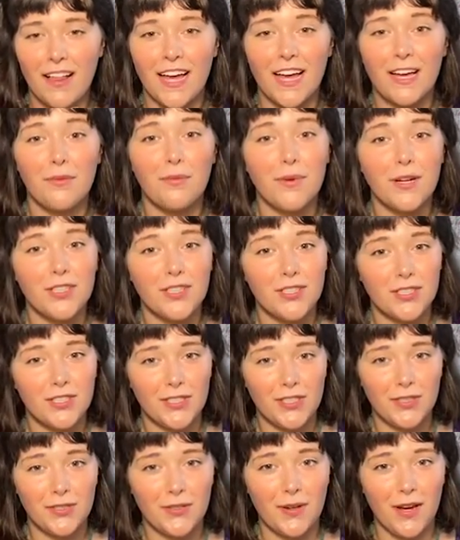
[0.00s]
I wish
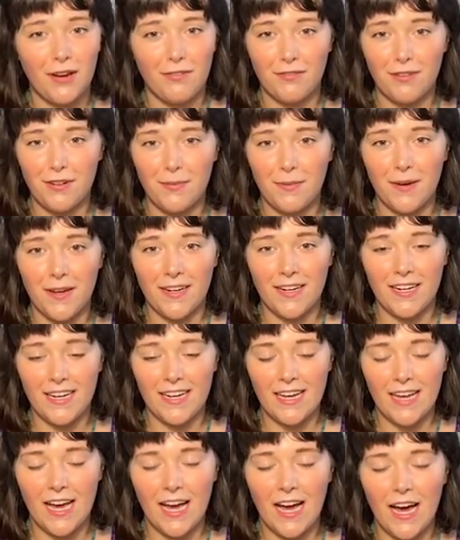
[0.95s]
you,
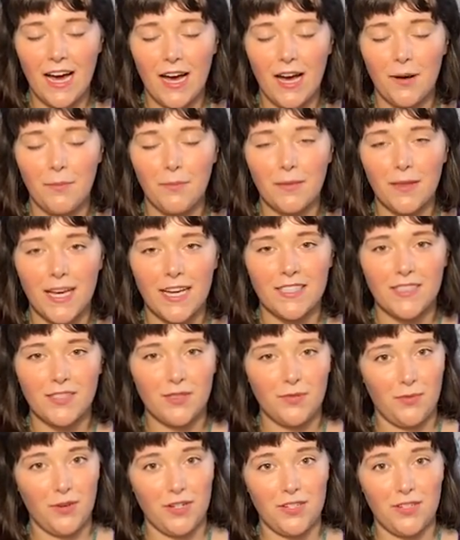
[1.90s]
everybody, a blessed,
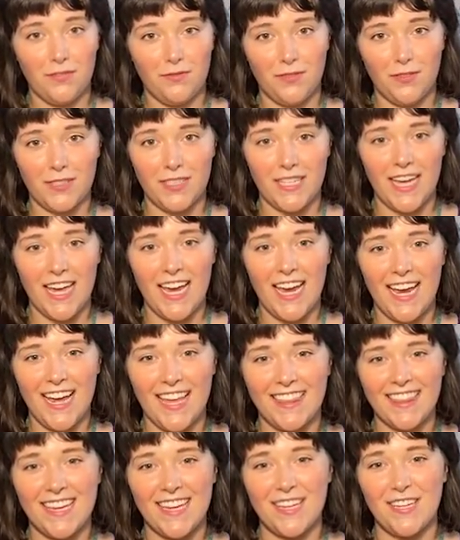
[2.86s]
wonderful day,
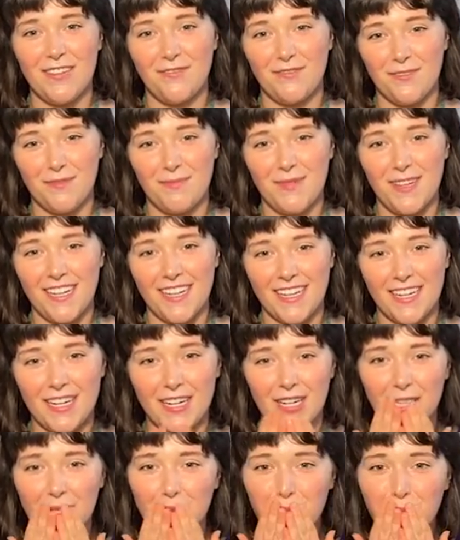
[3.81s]
and thank you for being
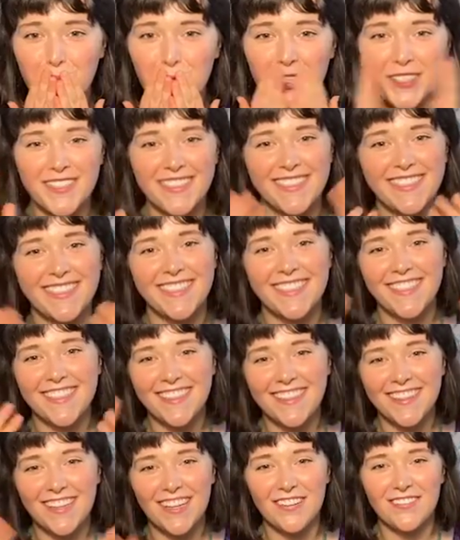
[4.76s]
here.
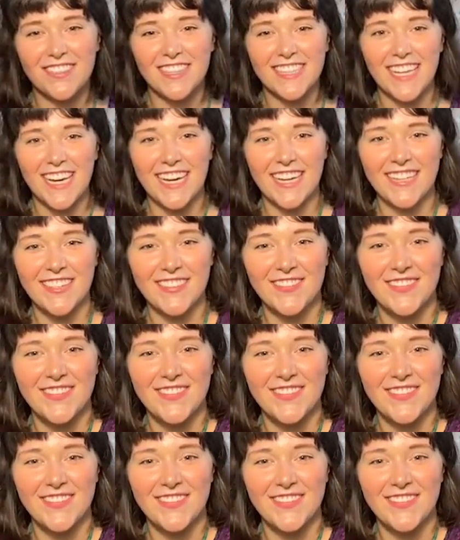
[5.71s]
Love and light.